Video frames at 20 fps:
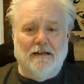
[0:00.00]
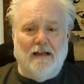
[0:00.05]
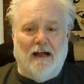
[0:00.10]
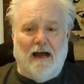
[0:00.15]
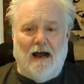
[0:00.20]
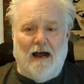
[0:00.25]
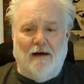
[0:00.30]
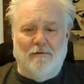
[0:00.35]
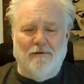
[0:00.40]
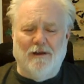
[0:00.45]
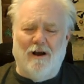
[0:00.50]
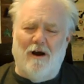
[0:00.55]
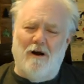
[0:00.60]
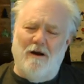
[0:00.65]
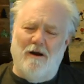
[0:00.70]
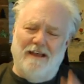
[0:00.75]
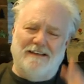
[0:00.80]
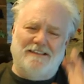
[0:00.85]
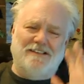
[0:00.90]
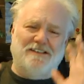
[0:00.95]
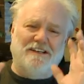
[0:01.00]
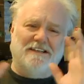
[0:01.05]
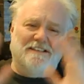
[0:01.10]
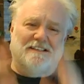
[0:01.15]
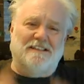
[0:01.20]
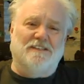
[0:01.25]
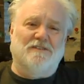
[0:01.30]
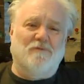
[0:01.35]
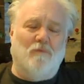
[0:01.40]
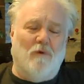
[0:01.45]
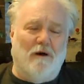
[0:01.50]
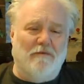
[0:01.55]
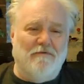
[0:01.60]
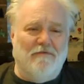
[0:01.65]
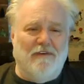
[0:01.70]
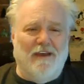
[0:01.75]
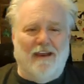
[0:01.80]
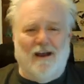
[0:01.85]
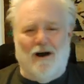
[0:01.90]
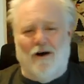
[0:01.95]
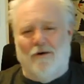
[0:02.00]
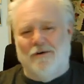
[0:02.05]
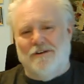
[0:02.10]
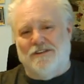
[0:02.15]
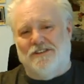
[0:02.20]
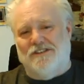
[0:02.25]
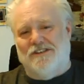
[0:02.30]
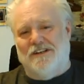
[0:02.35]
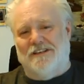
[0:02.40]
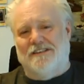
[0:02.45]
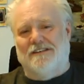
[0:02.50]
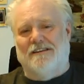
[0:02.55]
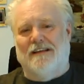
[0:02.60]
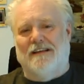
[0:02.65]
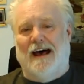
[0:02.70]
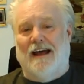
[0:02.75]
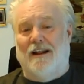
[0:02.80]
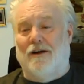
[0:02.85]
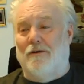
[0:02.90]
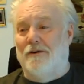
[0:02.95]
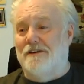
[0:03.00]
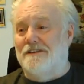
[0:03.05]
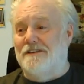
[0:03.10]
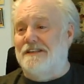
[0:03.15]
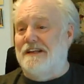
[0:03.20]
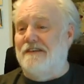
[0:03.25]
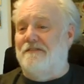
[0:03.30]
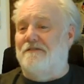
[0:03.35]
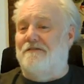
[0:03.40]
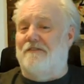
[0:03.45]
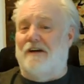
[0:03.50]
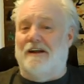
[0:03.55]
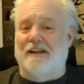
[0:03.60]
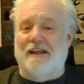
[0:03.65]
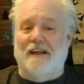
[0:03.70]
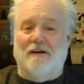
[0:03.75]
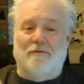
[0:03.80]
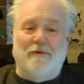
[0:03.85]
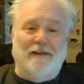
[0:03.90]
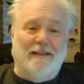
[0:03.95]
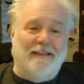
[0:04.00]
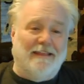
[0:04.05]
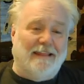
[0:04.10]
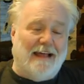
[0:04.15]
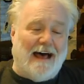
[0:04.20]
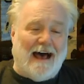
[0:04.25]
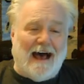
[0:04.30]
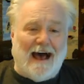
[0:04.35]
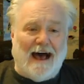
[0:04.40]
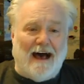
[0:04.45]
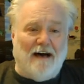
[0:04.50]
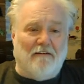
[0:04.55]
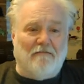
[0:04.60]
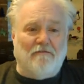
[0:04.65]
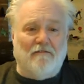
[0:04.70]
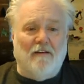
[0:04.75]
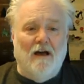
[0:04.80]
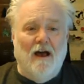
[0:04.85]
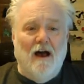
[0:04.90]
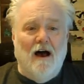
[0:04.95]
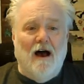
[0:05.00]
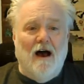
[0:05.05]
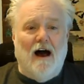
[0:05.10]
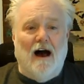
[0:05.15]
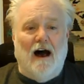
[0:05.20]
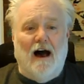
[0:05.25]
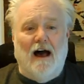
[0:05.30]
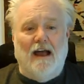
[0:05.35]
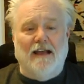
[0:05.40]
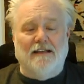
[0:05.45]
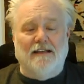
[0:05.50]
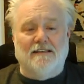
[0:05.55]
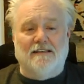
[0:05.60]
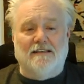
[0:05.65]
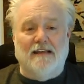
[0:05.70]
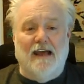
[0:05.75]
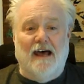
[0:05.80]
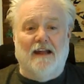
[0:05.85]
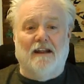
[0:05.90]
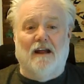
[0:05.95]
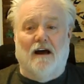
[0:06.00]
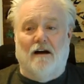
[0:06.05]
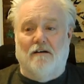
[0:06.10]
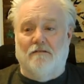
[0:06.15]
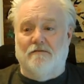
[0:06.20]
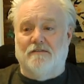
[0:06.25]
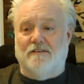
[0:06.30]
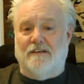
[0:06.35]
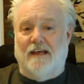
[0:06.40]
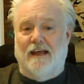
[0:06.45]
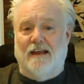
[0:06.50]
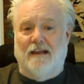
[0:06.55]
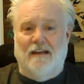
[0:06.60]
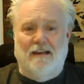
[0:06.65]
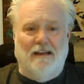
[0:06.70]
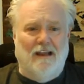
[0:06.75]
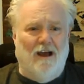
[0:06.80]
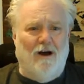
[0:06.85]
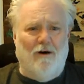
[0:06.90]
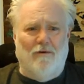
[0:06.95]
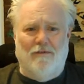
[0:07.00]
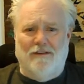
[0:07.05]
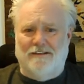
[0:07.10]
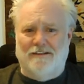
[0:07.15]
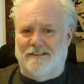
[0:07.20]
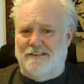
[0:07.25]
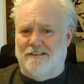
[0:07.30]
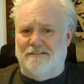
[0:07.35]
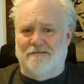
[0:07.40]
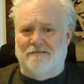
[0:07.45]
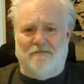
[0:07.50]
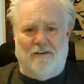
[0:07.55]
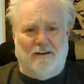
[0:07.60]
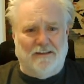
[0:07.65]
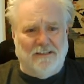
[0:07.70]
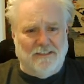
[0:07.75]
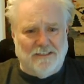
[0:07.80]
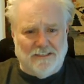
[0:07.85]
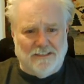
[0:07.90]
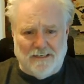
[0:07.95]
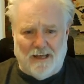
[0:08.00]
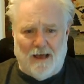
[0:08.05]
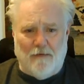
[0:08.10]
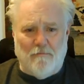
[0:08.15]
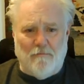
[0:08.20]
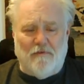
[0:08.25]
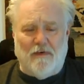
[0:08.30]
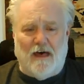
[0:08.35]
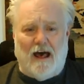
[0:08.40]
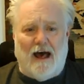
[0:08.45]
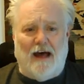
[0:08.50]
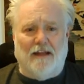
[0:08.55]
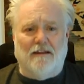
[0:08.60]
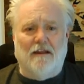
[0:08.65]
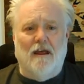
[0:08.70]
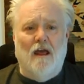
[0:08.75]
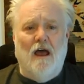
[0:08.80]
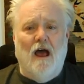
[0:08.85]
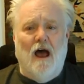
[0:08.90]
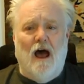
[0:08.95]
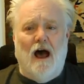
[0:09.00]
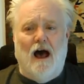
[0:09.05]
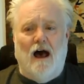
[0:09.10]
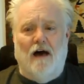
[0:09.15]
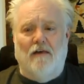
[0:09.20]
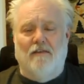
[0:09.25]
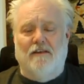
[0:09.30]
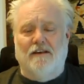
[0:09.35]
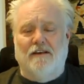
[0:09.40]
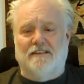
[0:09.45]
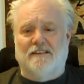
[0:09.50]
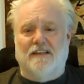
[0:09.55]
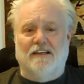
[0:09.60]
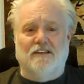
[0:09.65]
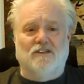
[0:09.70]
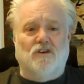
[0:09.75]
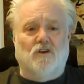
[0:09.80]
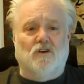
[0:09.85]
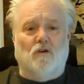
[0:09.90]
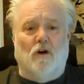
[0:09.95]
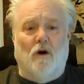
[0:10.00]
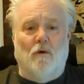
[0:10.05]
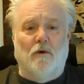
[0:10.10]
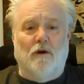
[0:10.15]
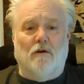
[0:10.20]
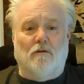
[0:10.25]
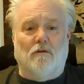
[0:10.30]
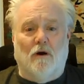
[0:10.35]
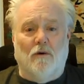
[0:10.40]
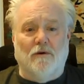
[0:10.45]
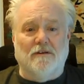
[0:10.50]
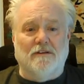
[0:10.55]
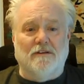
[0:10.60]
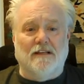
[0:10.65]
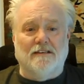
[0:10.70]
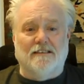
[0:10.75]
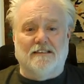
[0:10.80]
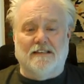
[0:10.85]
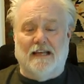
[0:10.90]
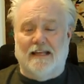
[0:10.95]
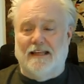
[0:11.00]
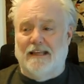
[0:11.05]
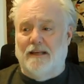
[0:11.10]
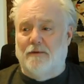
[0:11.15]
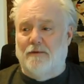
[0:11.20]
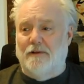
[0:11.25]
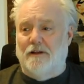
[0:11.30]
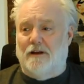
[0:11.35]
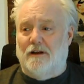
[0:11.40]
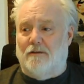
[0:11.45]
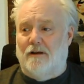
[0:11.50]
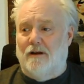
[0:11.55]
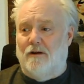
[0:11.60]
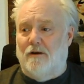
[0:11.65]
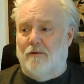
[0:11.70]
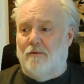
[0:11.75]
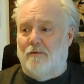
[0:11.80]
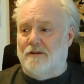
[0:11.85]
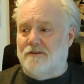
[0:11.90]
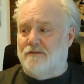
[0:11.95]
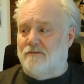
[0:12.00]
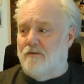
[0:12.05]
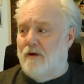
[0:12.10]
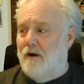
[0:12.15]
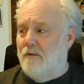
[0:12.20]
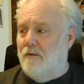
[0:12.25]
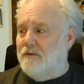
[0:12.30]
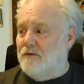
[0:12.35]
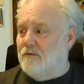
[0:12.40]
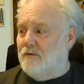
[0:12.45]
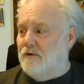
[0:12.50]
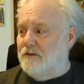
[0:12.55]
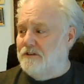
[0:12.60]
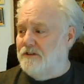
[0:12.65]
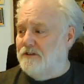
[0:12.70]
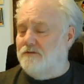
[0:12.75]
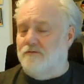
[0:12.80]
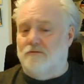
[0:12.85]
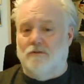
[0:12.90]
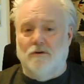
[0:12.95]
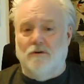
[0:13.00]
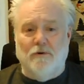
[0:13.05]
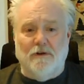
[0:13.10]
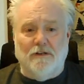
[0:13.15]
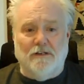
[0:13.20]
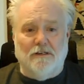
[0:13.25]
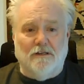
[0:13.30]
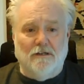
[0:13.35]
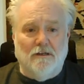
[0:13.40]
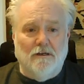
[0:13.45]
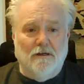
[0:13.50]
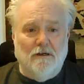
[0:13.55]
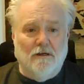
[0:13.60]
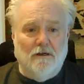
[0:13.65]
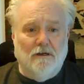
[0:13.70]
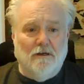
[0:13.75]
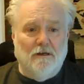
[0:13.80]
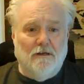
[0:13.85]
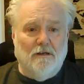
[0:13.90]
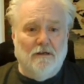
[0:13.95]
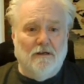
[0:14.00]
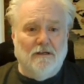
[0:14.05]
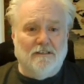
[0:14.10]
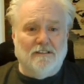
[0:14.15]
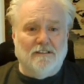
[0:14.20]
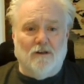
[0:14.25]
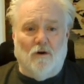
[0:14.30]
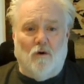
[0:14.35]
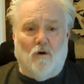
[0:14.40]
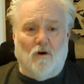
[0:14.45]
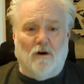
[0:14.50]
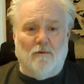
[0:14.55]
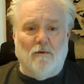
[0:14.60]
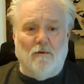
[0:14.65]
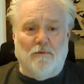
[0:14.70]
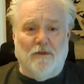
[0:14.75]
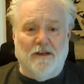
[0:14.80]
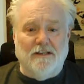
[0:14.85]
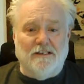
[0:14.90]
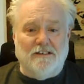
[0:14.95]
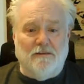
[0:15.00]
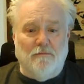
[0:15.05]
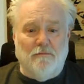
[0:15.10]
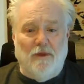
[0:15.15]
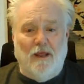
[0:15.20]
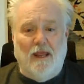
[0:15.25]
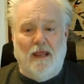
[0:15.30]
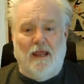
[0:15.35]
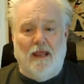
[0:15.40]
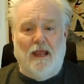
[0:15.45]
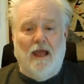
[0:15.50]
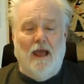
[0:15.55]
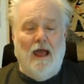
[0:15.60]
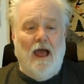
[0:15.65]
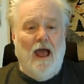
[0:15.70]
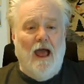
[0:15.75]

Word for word: Um, oh, it's just this one thing. Oh, it's just that. Oh, isn't he funny? And we laugh uh, instead of saying, no, this isn't funny. Stop that. Uh, these things grow and grow, and then suddenly we look around going, what's wrong with the world? It's ruined. This is a horrible place to be.